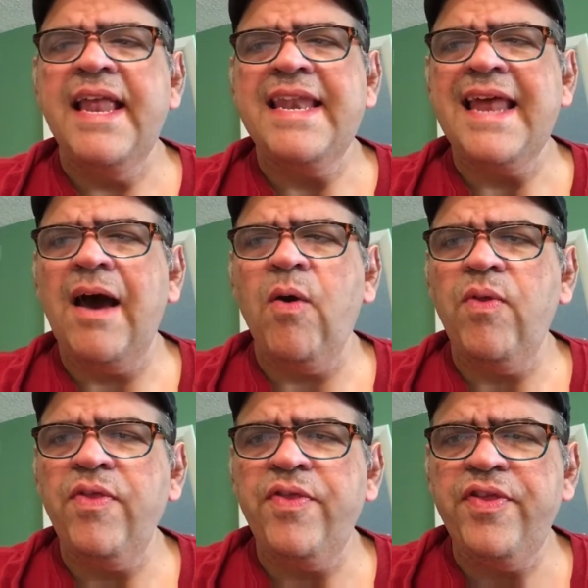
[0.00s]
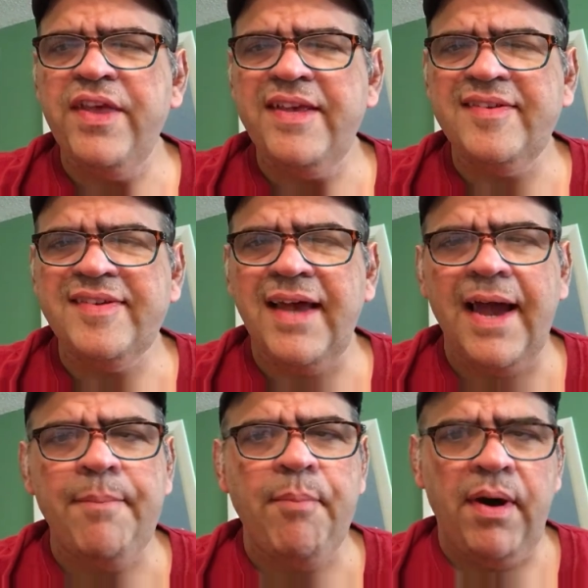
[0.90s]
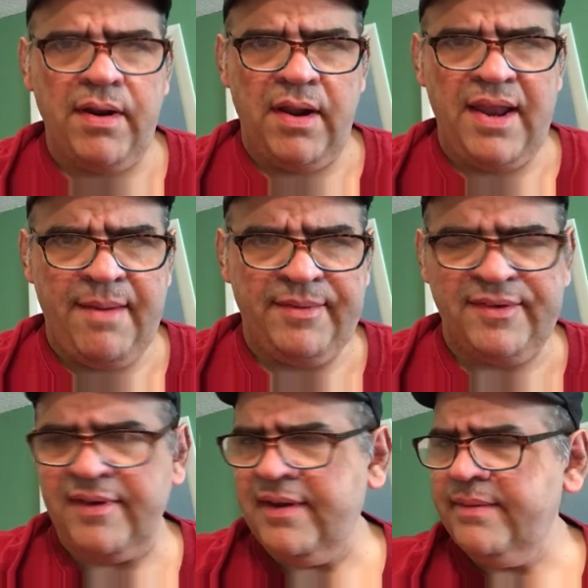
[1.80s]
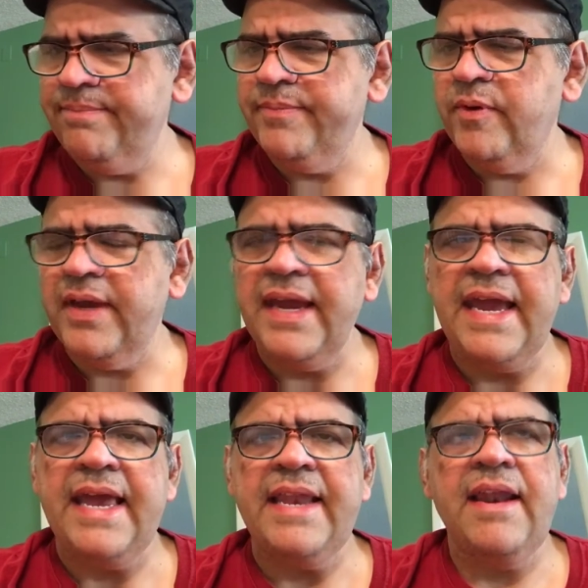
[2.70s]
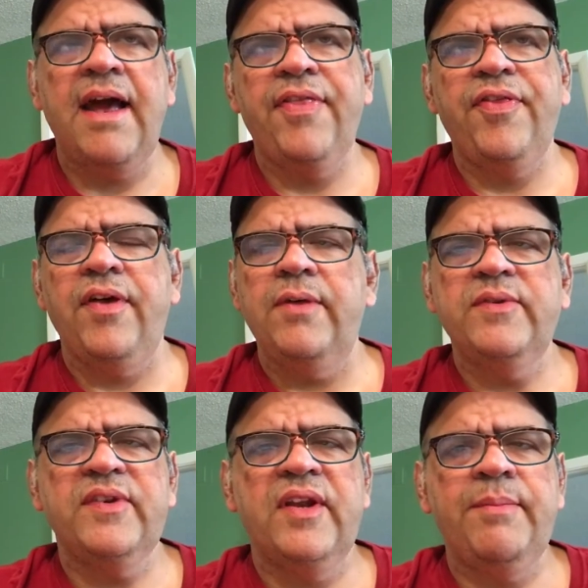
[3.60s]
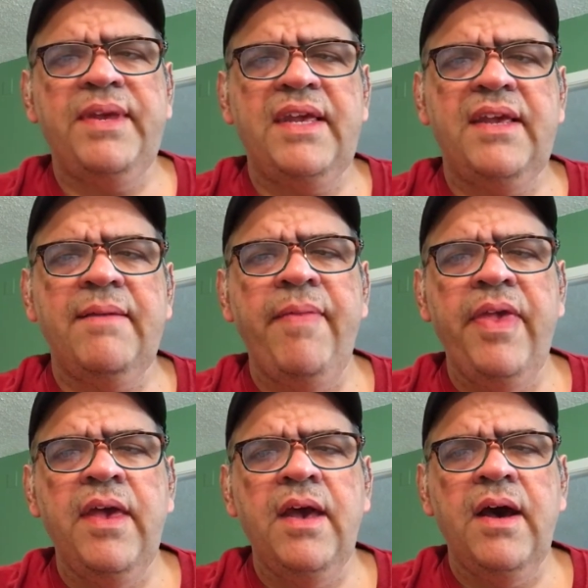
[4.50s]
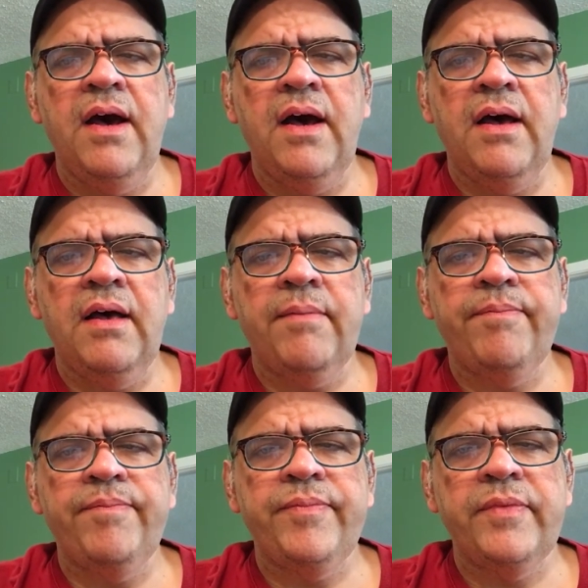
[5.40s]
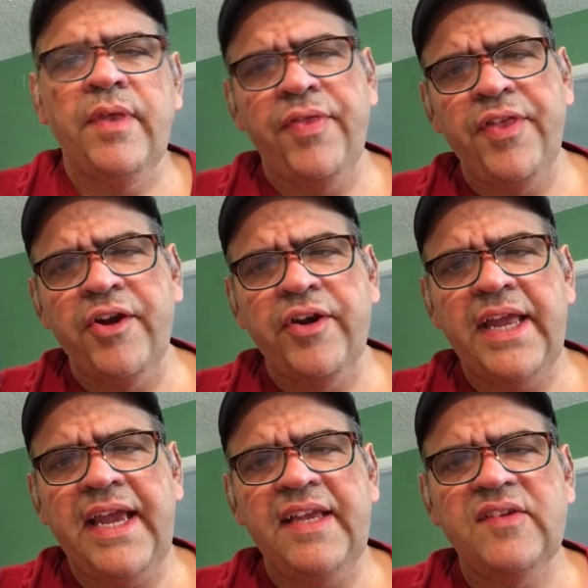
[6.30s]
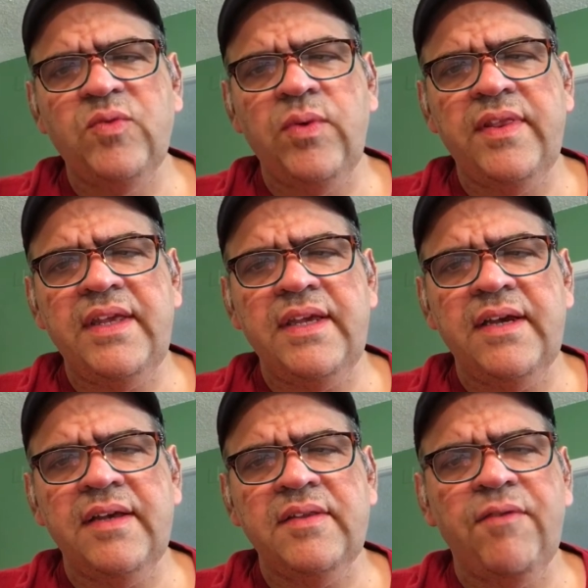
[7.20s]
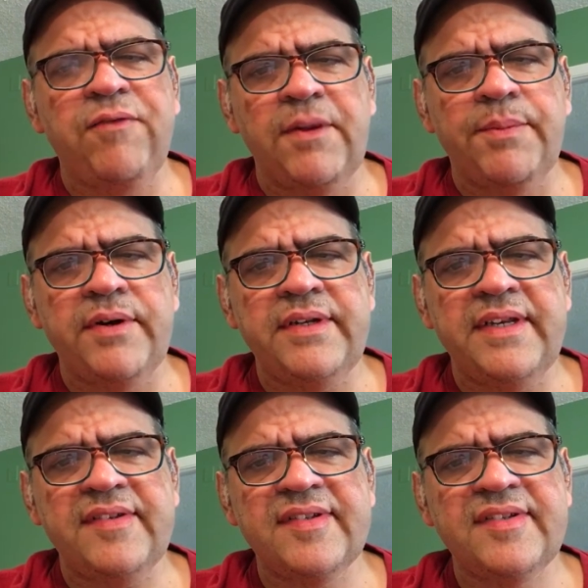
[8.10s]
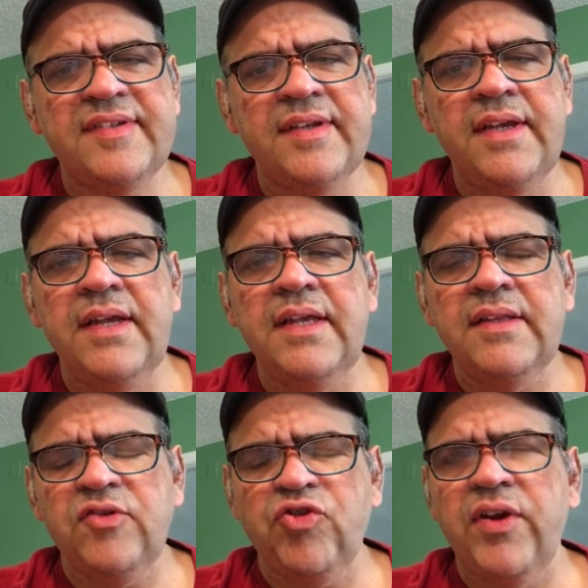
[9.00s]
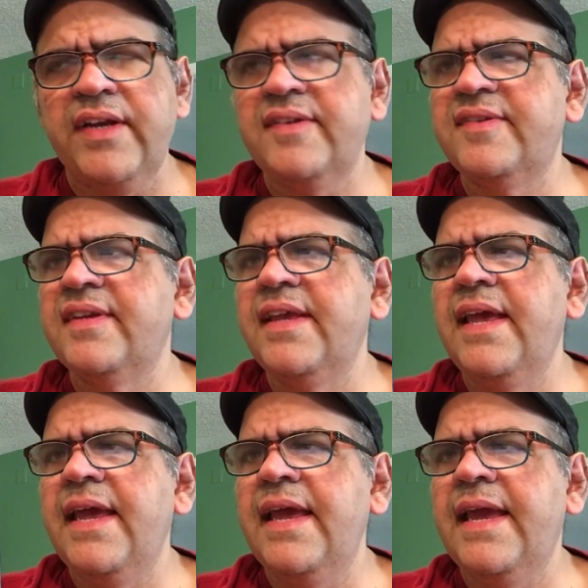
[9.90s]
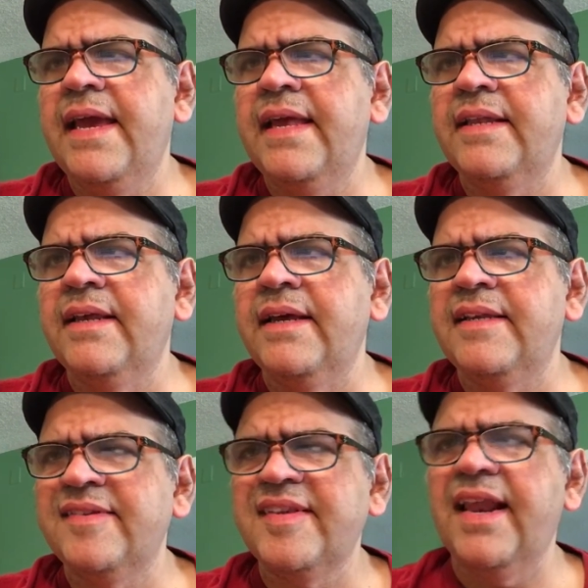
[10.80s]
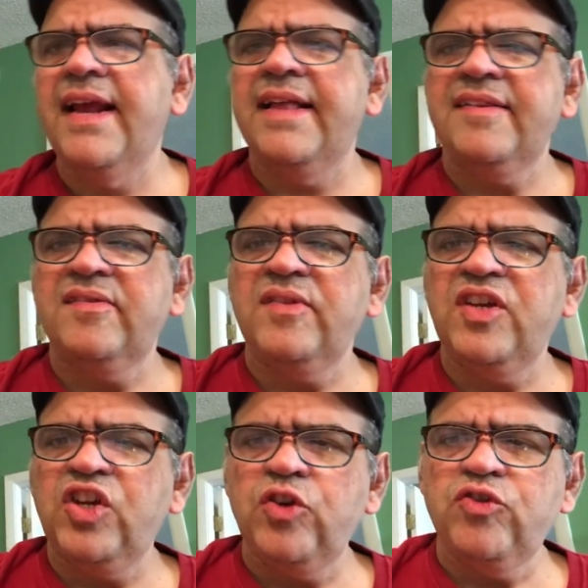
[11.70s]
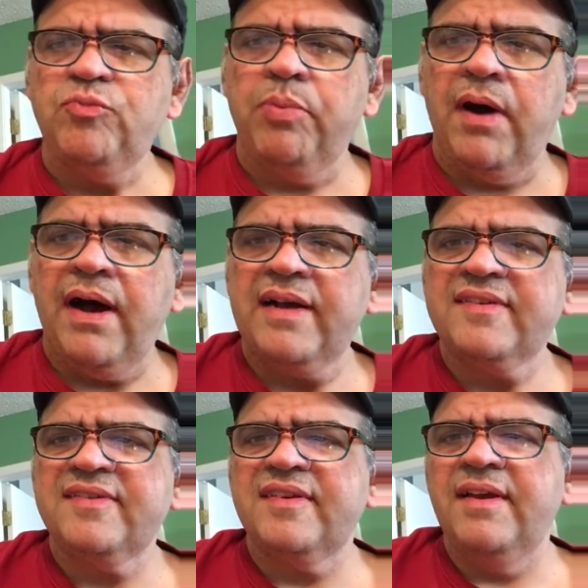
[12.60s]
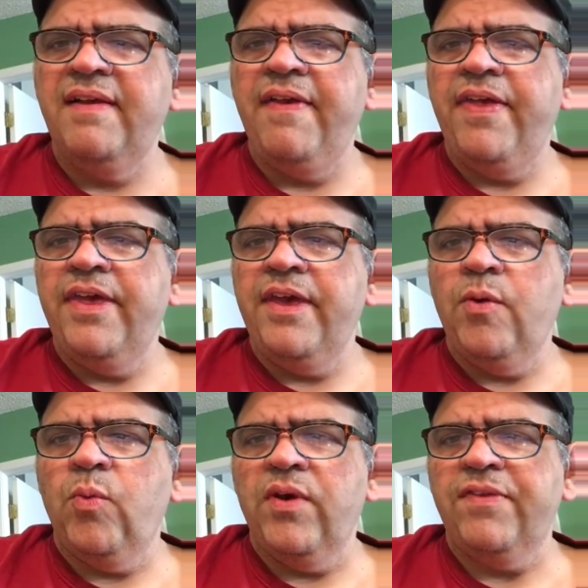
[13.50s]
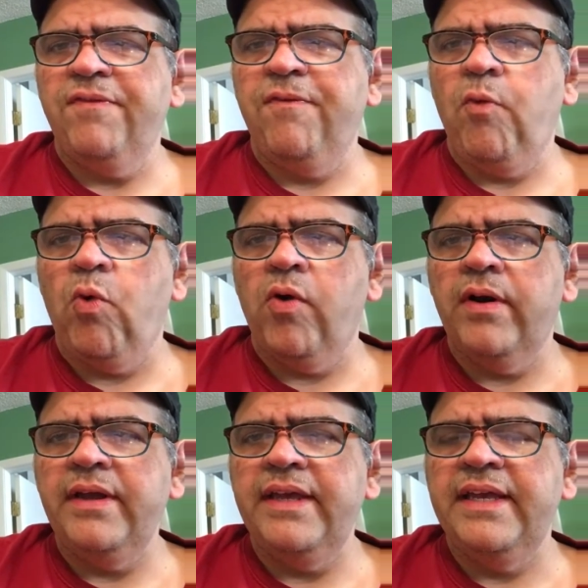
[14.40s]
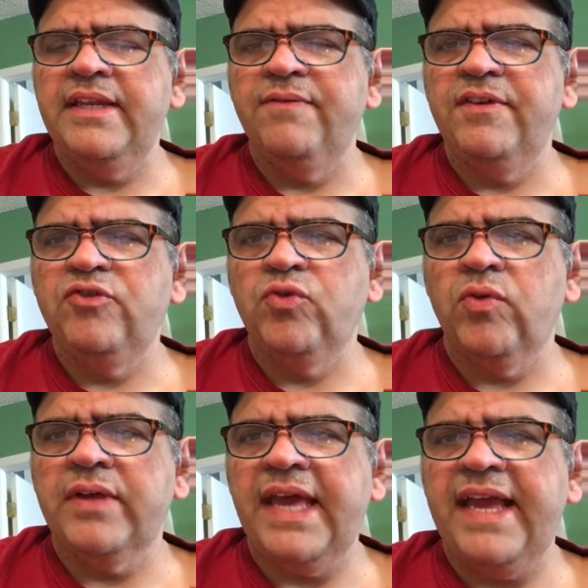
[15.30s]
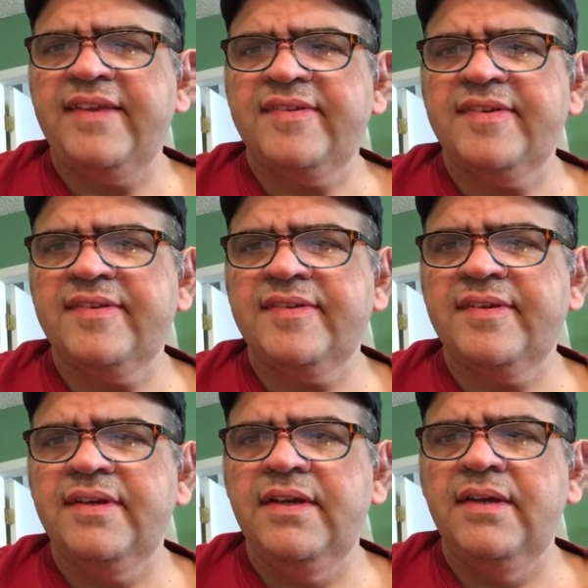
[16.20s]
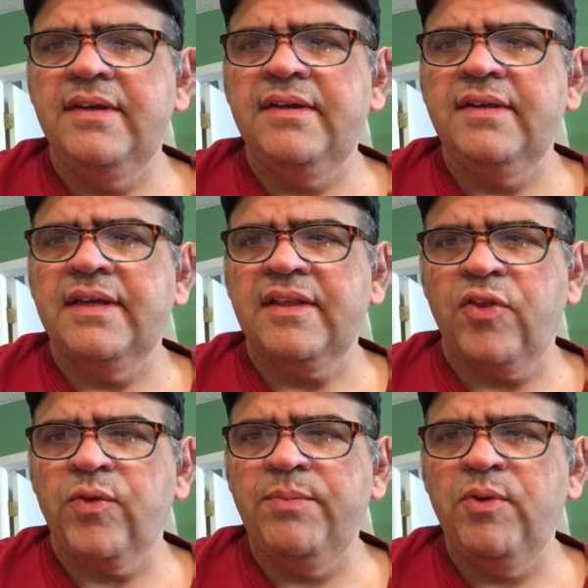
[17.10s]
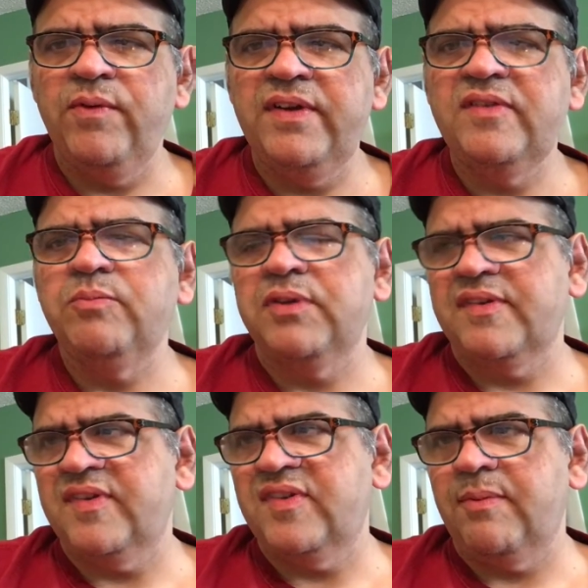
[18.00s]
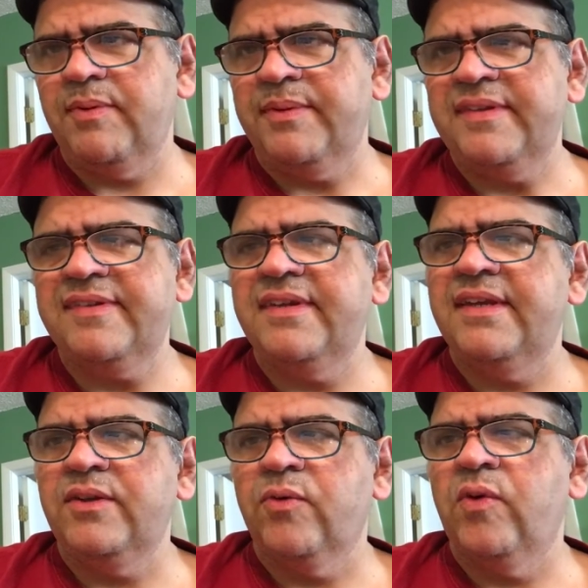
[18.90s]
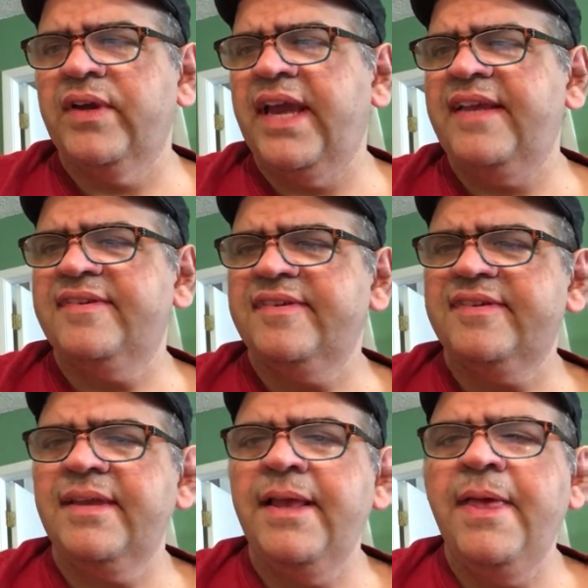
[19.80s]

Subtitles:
Now, this I bought on Amazon, okay, and I thought it was going to be the thinner case with the flipper discs, the trays, and instead I got this huge box with 4 individual cases. You got the 3 movies plus supplements in their own cases.